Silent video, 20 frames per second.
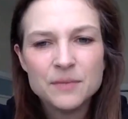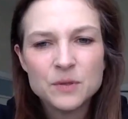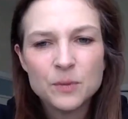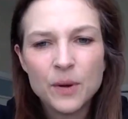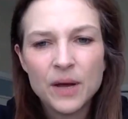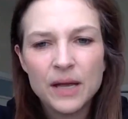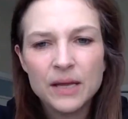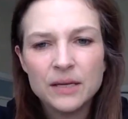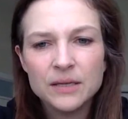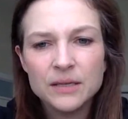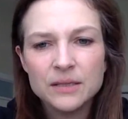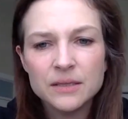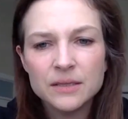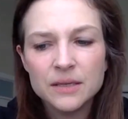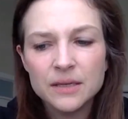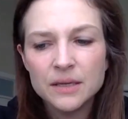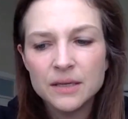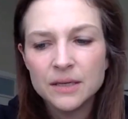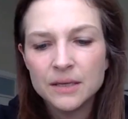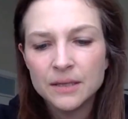when
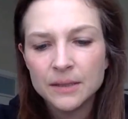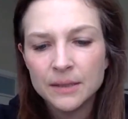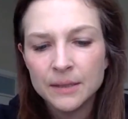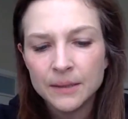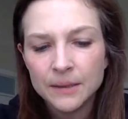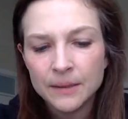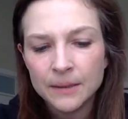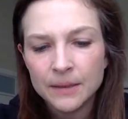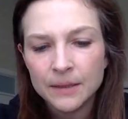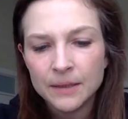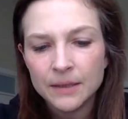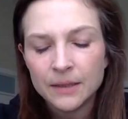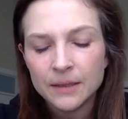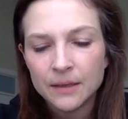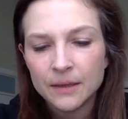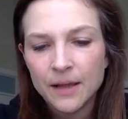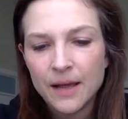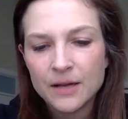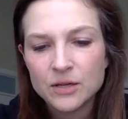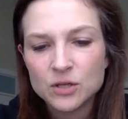
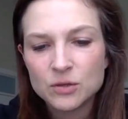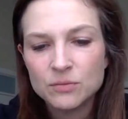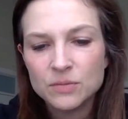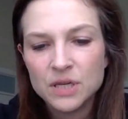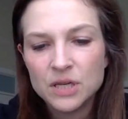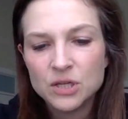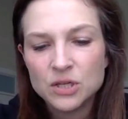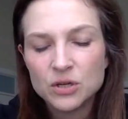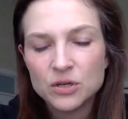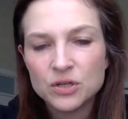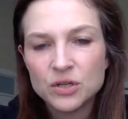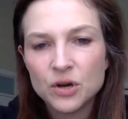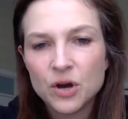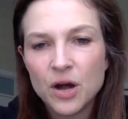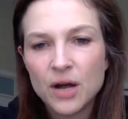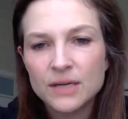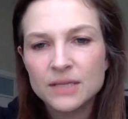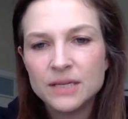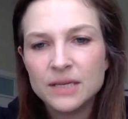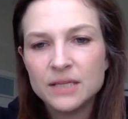classroom teachers or
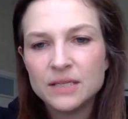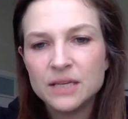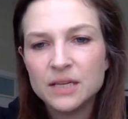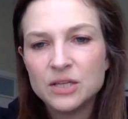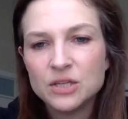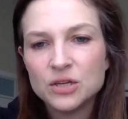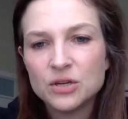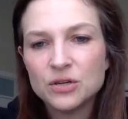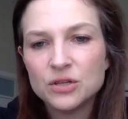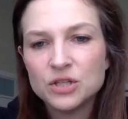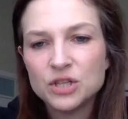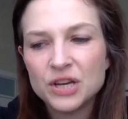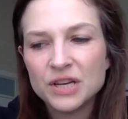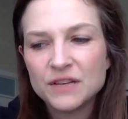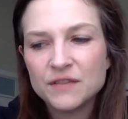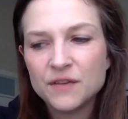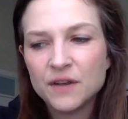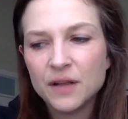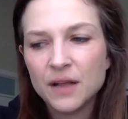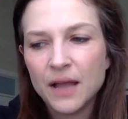content teachers just
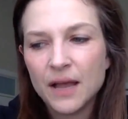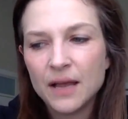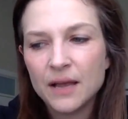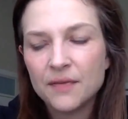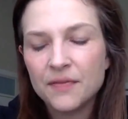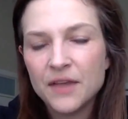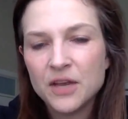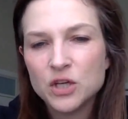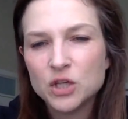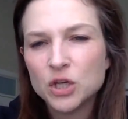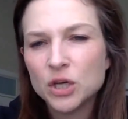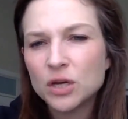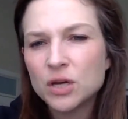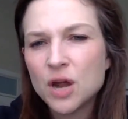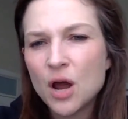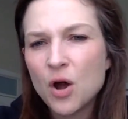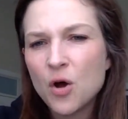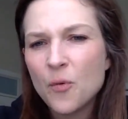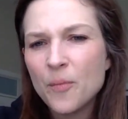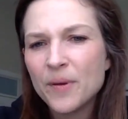feel like they should
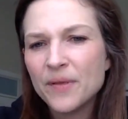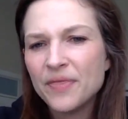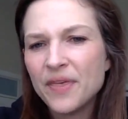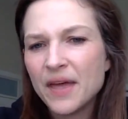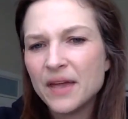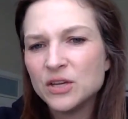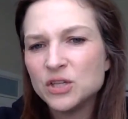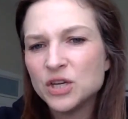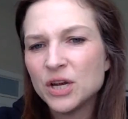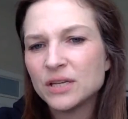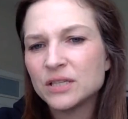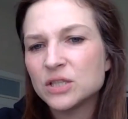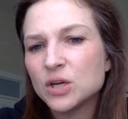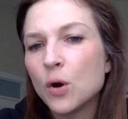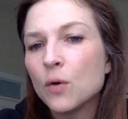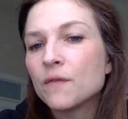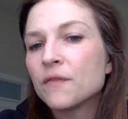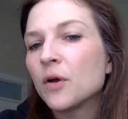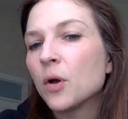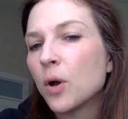know, but they just
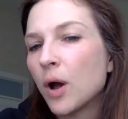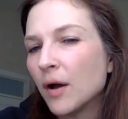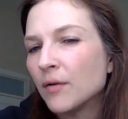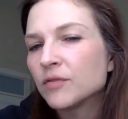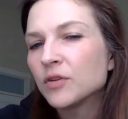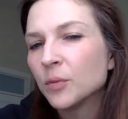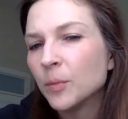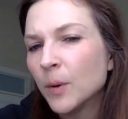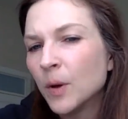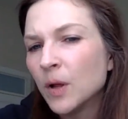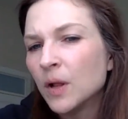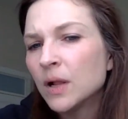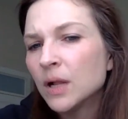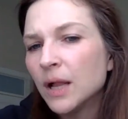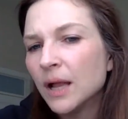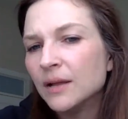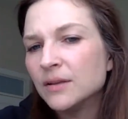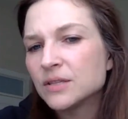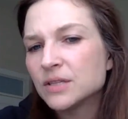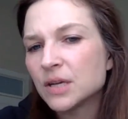don't feel comfortable.
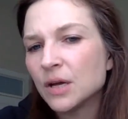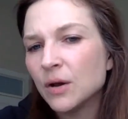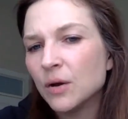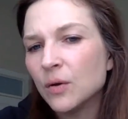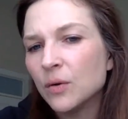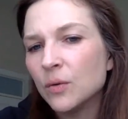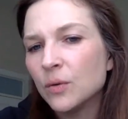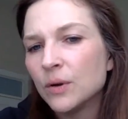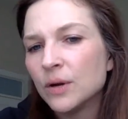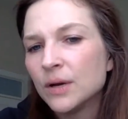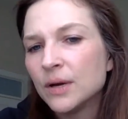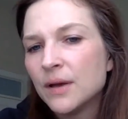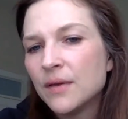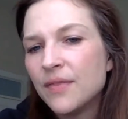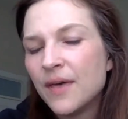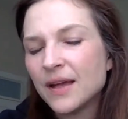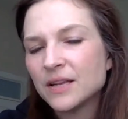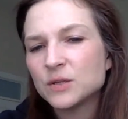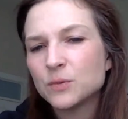And so that's